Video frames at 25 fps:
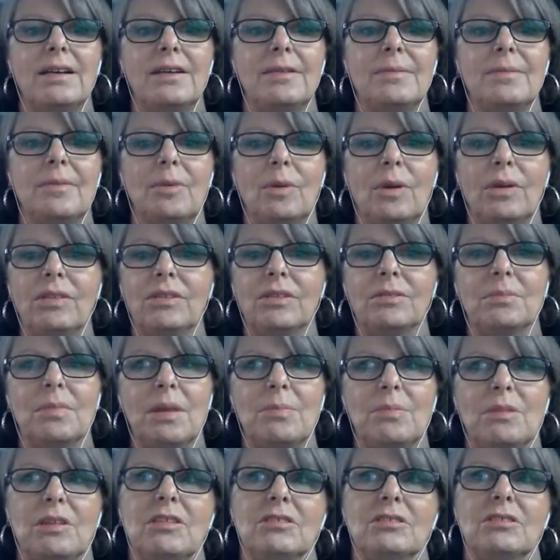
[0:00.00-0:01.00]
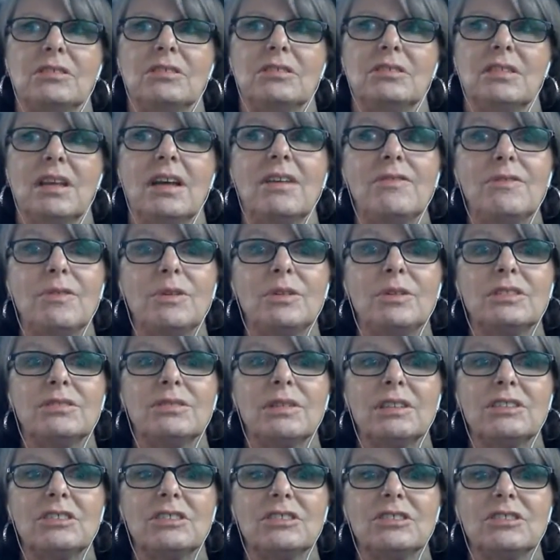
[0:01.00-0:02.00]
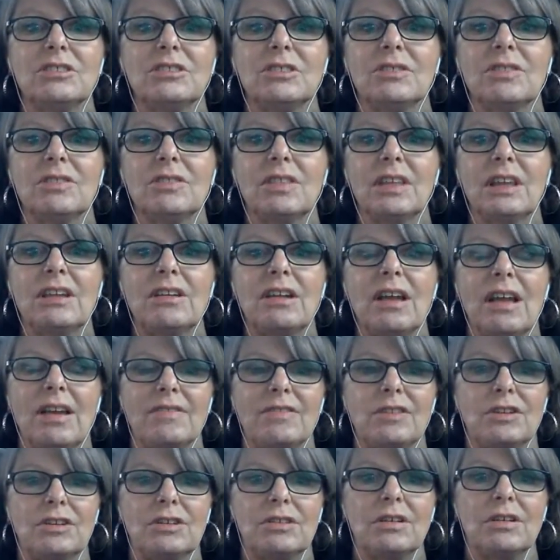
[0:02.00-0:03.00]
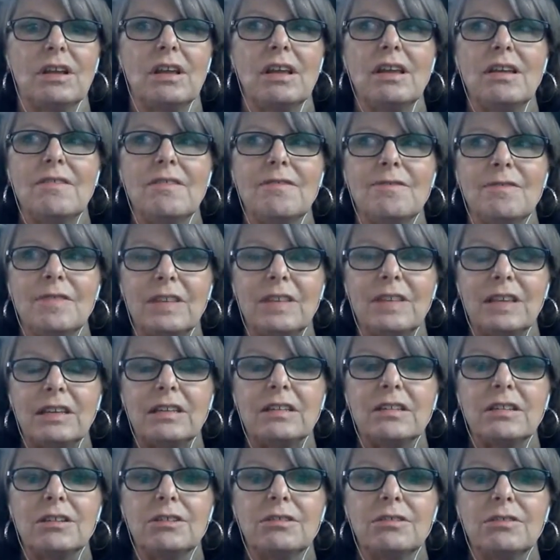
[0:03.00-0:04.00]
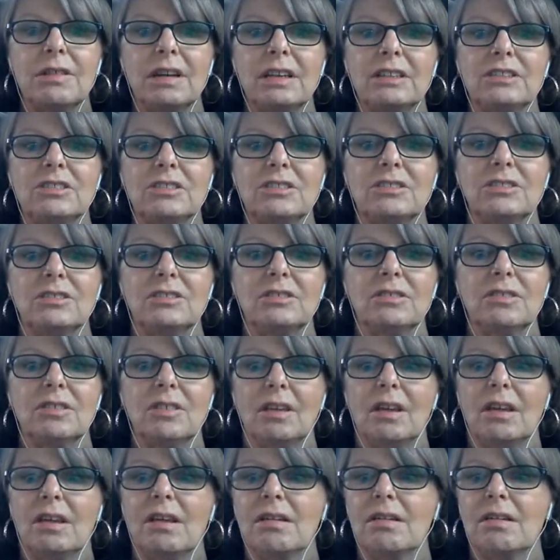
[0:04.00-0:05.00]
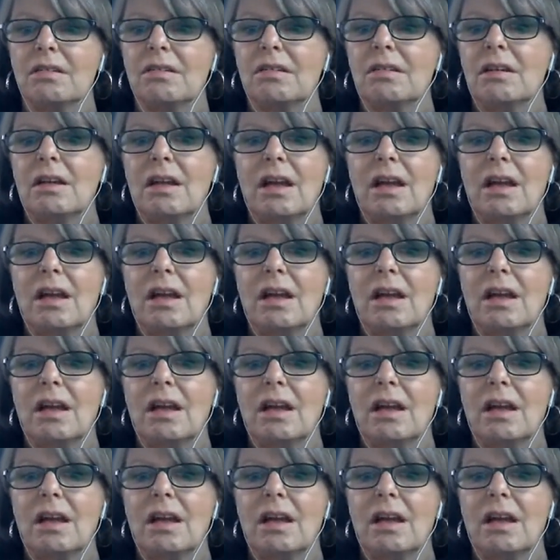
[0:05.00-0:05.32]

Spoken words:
whether maybe your cell phone is registered there, have your vehicle registered there,